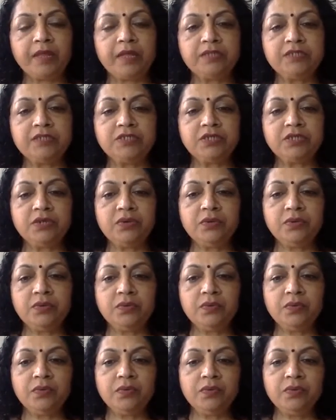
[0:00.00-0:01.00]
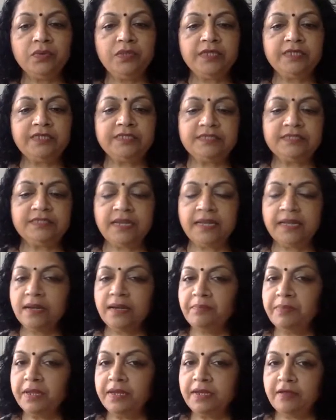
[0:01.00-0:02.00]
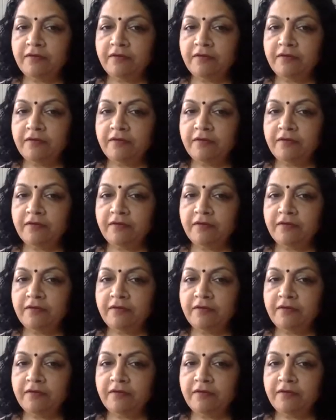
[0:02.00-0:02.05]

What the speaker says: So this is a little bit